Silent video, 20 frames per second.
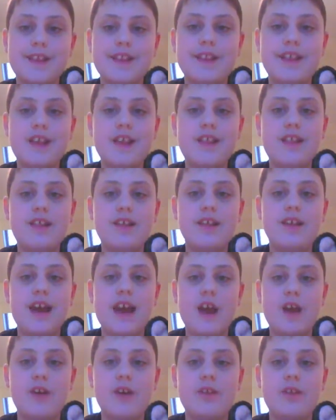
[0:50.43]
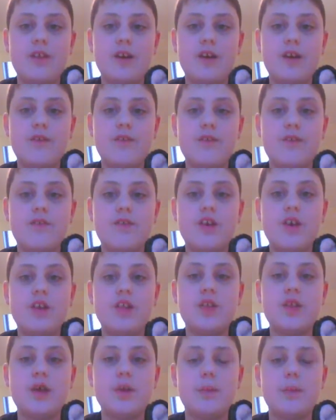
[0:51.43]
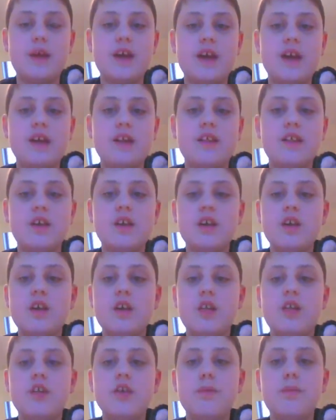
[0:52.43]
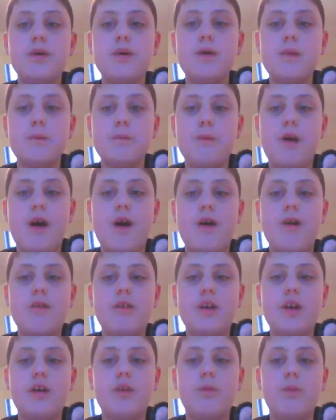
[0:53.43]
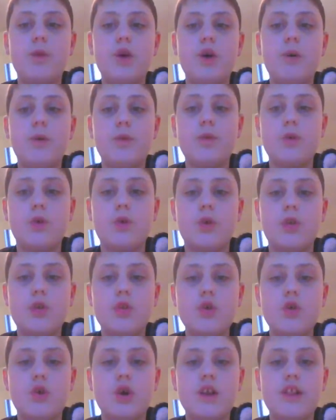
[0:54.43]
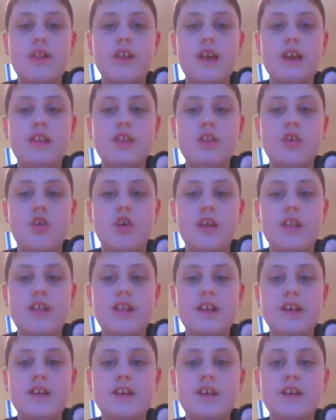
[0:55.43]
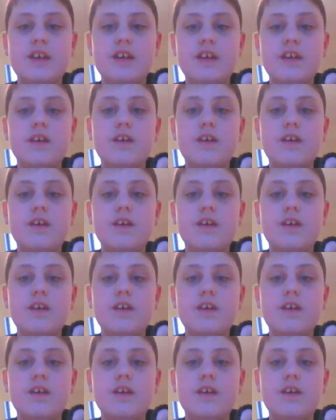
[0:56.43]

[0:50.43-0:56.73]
This character first appeared Super Mario World on 1990